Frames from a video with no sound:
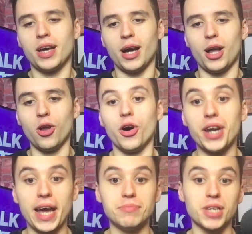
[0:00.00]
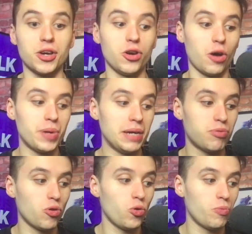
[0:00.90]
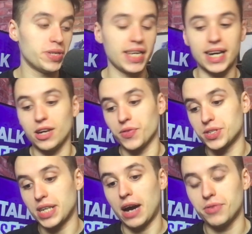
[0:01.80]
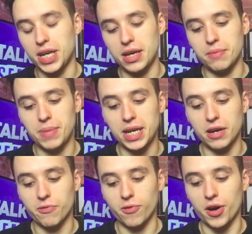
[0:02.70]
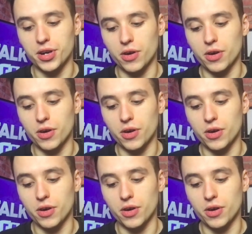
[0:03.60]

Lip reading: A lot of names. I know a lot of people, particularly on the Saudi media front,